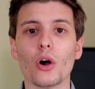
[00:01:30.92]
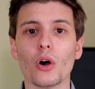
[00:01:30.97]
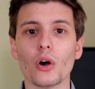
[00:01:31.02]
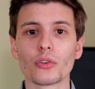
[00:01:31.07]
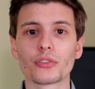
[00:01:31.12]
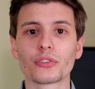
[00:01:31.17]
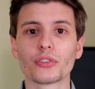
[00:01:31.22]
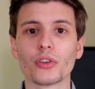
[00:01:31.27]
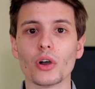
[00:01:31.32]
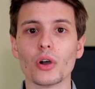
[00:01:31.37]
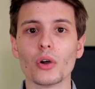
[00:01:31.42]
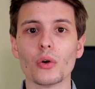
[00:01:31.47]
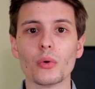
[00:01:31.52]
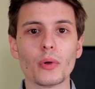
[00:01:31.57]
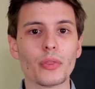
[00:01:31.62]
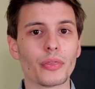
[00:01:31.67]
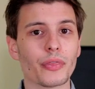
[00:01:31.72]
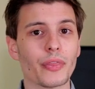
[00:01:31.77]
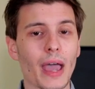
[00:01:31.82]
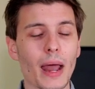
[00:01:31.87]

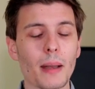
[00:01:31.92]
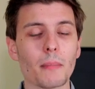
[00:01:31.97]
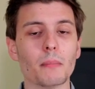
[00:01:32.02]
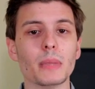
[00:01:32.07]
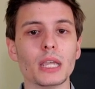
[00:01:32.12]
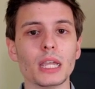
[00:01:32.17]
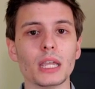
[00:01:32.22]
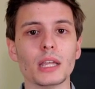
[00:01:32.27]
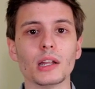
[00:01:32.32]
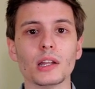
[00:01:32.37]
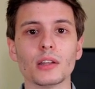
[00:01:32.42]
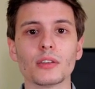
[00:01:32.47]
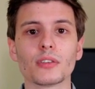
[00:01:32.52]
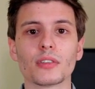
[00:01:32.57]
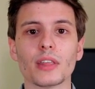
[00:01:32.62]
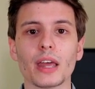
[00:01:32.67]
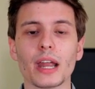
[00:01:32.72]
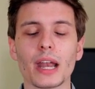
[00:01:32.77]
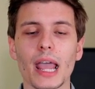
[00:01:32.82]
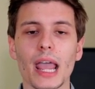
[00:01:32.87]
Also, that
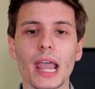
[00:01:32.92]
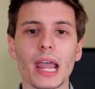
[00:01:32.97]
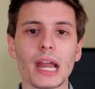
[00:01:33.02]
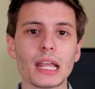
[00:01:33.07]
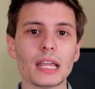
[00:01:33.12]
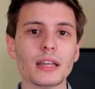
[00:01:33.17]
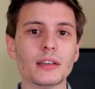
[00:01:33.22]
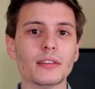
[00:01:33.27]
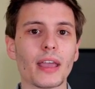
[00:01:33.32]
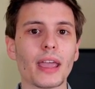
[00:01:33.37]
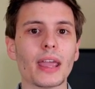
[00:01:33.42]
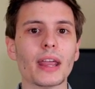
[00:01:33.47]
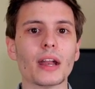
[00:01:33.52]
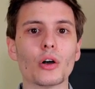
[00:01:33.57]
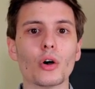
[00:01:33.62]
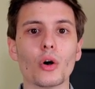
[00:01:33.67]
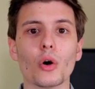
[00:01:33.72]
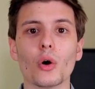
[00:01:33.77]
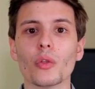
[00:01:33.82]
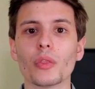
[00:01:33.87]
means that any
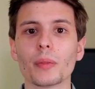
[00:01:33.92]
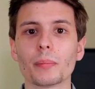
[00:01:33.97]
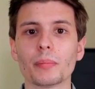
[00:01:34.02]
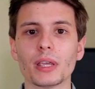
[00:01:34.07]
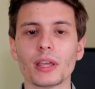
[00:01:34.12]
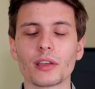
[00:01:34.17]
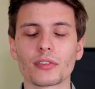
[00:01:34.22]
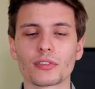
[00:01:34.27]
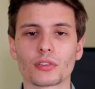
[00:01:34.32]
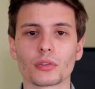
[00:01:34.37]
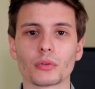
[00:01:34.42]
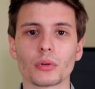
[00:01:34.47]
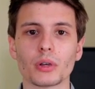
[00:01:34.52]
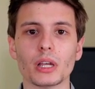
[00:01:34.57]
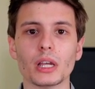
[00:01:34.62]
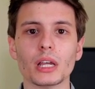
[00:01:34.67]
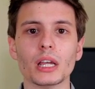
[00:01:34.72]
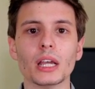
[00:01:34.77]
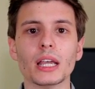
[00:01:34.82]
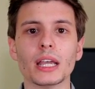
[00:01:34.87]
data on the
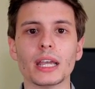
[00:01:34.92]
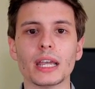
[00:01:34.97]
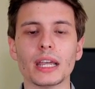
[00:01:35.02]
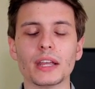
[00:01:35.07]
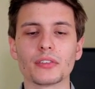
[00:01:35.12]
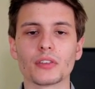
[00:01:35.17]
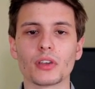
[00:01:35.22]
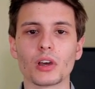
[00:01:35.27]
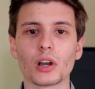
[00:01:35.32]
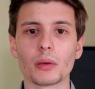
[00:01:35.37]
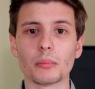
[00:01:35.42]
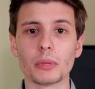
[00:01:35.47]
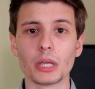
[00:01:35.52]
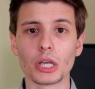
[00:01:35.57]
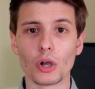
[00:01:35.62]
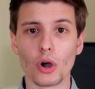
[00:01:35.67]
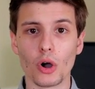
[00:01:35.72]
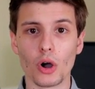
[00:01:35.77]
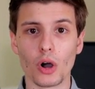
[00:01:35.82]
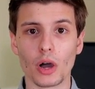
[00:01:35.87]
PS3 is going to be
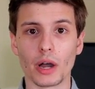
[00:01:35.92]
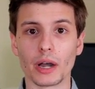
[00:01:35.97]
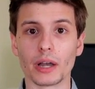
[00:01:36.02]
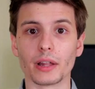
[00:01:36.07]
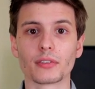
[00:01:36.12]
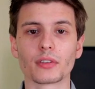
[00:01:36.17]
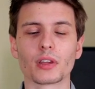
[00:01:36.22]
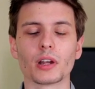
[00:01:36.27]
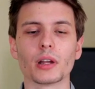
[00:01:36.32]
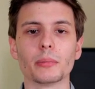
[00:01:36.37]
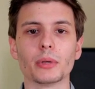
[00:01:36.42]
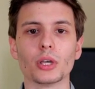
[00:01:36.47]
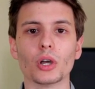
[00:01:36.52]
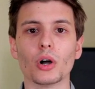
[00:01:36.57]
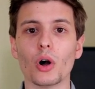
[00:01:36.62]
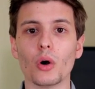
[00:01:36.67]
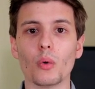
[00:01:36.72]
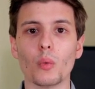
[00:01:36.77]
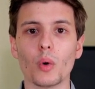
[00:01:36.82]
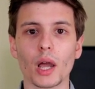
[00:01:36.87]
gone. It's going to be
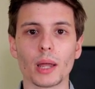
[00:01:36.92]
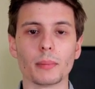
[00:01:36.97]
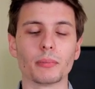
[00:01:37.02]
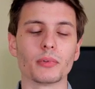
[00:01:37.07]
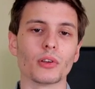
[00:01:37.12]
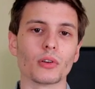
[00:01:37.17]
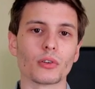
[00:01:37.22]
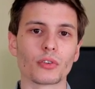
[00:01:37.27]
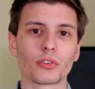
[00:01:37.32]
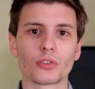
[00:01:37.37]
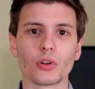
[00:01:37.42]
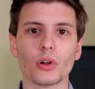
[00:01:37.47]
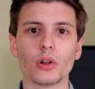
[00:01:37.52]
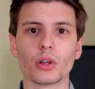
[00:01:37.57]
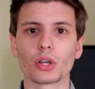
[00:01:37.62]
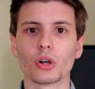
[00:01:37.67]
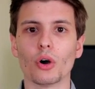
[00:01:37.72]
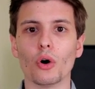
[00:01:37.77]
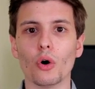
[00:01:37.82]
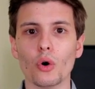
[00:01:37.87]
all wiped. You're
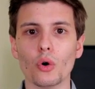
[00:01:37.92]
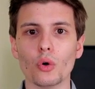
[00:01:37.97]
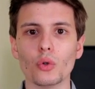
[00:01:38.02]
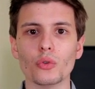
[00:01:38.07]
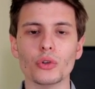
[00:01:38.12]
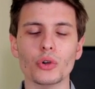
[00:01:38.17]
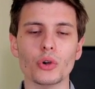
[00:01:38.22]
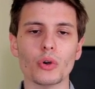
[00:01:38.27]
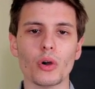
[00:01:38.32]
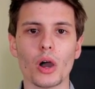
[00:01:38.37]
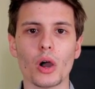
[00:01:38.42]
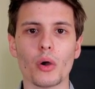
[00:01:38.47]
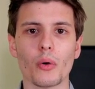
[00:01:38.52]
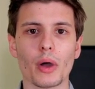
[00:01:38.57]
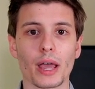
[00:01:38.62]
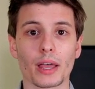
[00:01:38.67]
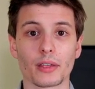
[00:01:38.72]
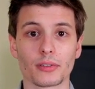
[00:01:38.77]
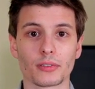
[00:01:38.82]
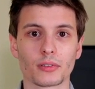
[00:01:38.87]
installing a whole new
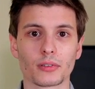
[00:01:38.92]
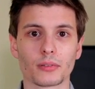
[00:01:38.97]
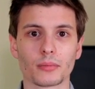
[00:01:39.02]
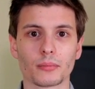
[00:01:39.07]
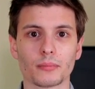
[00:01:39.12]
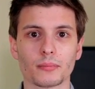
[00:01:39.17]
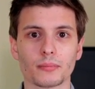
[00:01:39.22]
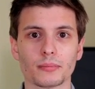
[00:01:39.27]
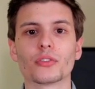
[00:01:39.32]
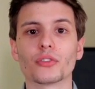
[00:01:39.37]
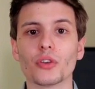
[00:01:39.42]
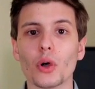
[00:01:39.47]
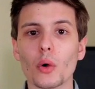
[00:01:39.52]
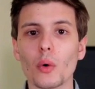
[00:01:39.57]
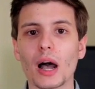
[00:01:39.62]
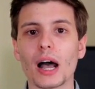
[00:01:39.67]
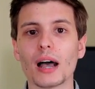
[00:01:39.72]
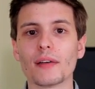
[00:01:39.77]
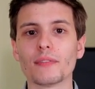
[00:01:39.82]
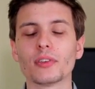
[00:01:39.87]
OS.
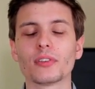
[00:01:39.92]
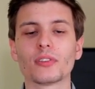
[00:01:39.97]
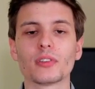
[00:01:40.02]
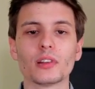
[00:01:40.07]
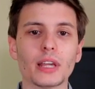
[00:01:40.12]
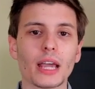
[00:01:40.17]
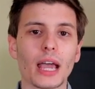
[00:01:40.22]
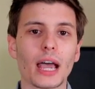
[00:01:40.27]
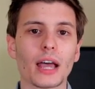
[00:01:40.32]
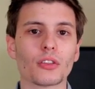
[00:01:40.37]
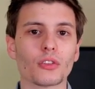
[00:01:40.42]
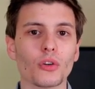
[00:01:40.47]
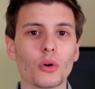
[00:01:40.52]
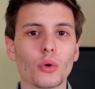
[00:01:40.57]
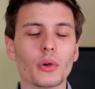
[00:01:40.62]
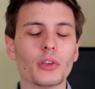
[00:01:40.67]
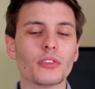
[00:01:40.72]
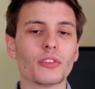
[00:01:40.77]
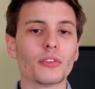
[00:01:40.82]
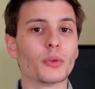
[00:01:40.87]
So obviously, as
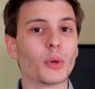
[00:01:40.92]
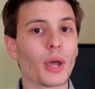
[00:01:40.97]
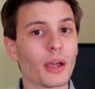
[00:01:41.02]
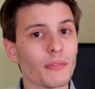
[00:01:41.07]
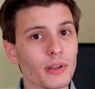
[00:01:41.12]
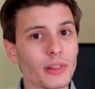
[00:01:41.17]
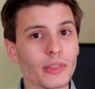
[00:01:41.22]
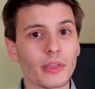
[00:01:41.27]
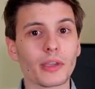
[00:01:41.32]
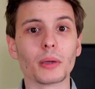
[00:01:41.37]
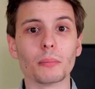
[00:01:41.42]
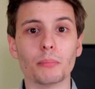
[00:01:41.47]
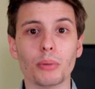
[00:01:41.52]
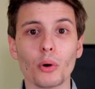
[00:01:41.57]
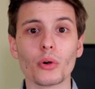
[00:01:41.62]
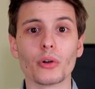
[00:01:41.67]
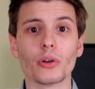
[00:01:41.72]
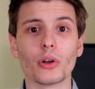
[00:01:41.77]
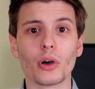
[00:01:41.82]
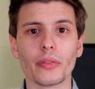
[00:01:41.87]
always, if you have anything
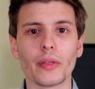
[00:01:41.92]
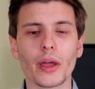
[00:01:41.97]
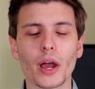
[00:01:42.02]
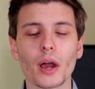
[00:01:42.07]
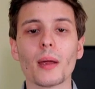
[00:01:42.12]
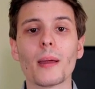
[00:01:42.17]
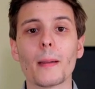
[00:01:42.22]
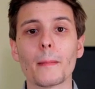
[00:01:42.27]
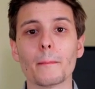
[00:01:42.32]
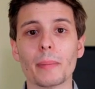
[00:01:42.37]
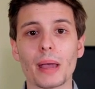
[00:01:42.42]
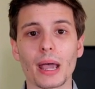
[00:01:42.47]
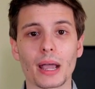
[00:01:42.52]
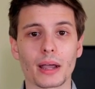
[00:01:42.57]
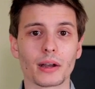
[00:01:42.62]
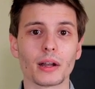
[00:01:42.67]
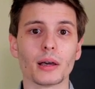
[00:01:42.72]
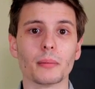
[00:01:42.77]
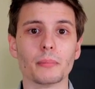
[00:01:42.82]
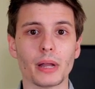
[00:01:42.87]
important on there,
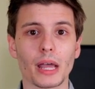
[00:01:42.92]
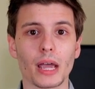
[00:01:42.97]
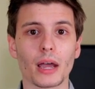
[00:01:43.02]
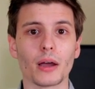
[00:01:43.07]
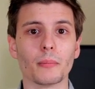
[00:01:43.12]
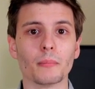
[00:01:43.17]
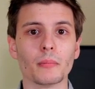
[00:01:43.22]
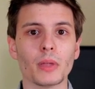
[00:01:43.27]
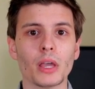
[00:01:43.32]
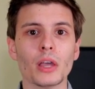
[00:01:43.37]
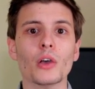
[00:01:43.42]
back it up now.